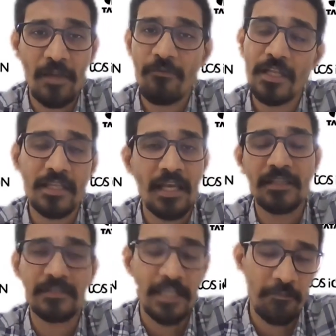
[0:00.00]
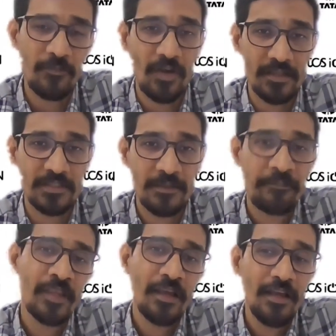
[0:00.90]
Everything is same for us.
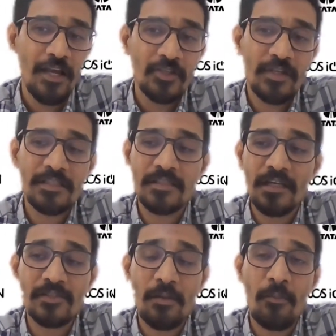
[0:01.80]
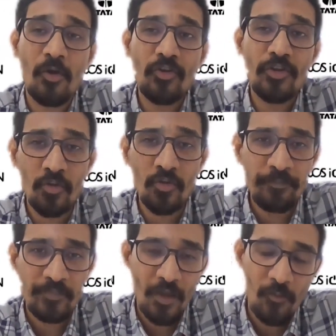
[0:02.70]
It's just about you,